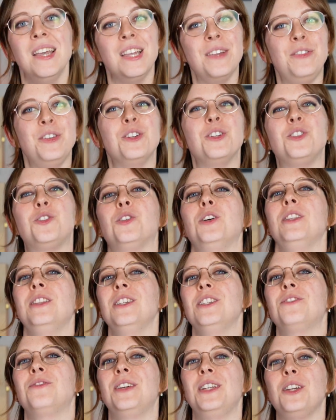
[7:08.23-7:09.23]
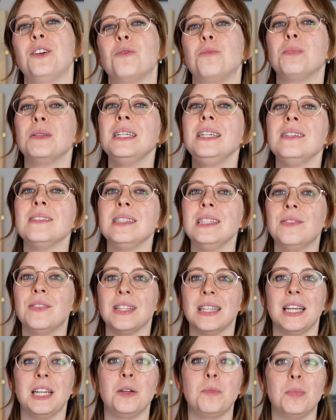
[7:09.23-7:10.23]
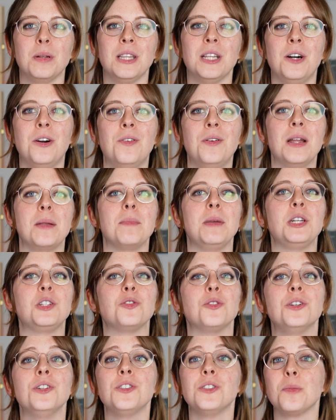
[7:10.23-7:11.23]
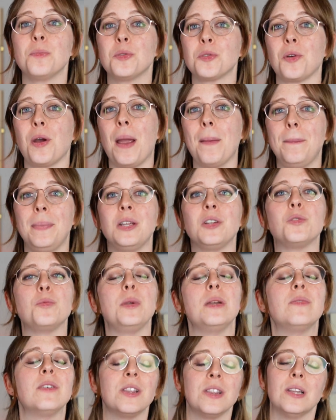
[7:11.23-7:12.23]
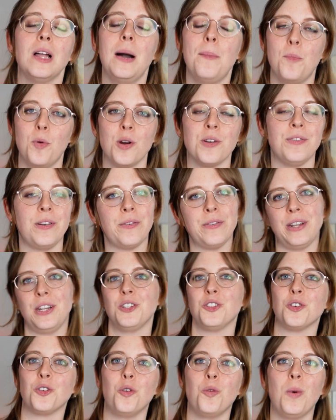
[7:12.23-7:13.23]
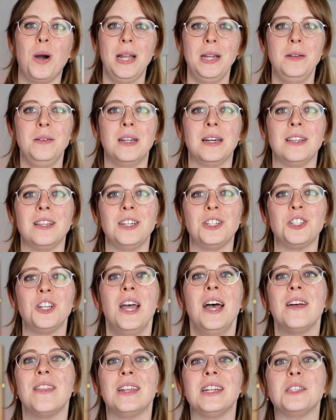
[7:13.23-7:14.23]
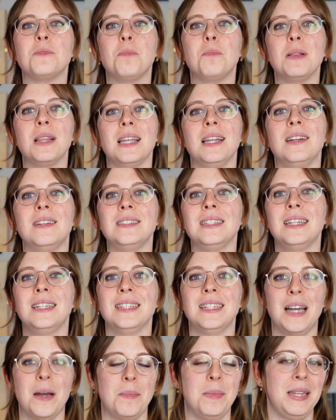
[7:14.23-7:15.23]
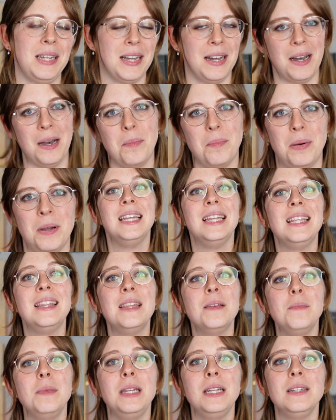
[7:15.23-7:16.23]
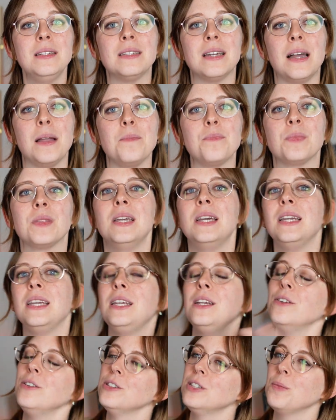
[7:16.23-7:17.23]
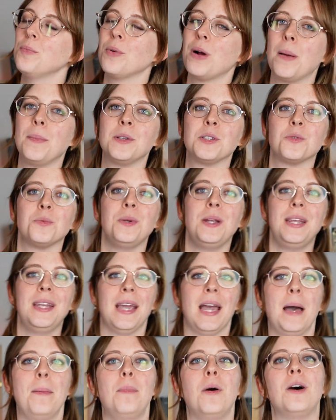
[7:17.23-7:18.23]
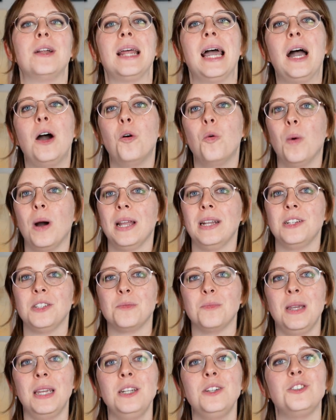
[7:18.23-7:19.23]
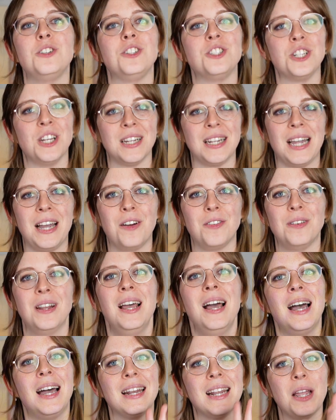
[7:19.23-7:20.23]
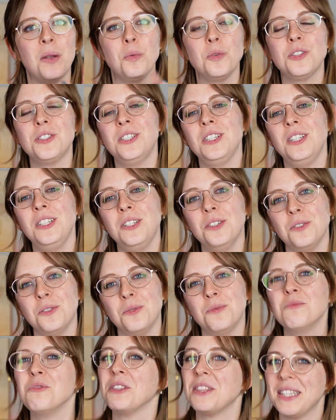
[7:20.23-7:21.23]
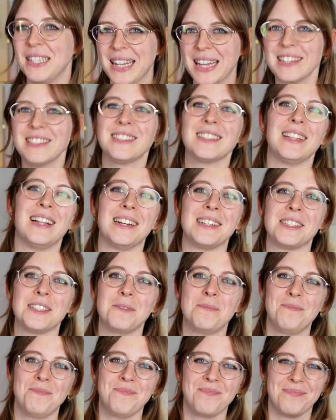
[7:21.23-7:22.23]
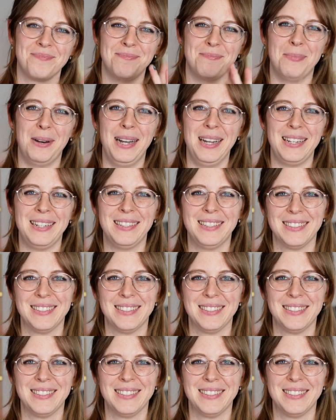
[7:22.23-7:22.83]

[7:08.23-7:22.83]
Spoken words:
If you enjoyed this video, please leave a like below and make sure to subscribe because we have a lot more foundational wine knowledge that is planned and coming up. In the meantime, here's the promised recap on how wine is made to check out, and I will see you with the next glass. Bye.